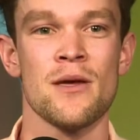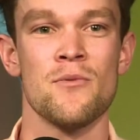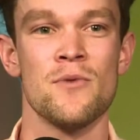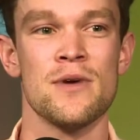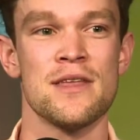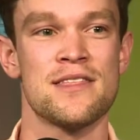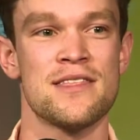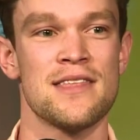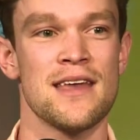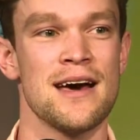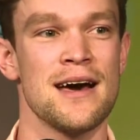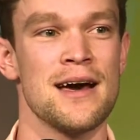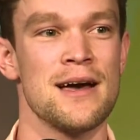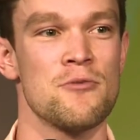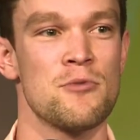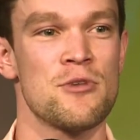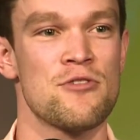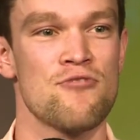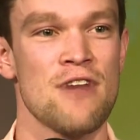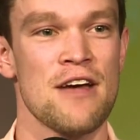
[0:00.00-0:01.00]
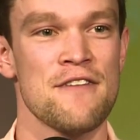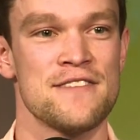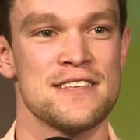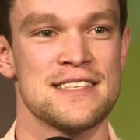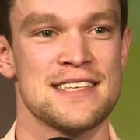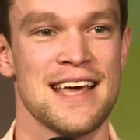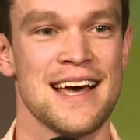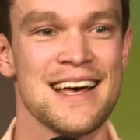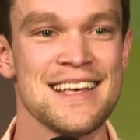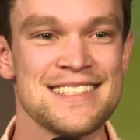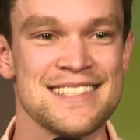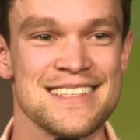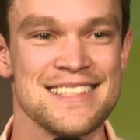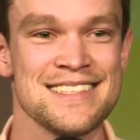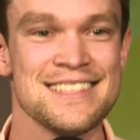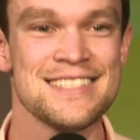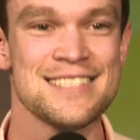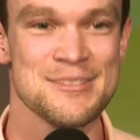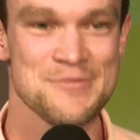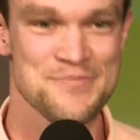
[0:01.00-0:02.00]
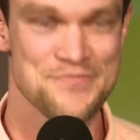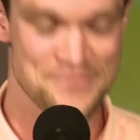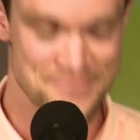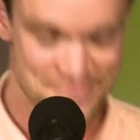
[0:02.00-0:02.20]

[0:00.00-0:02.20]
with Rafa's cousins,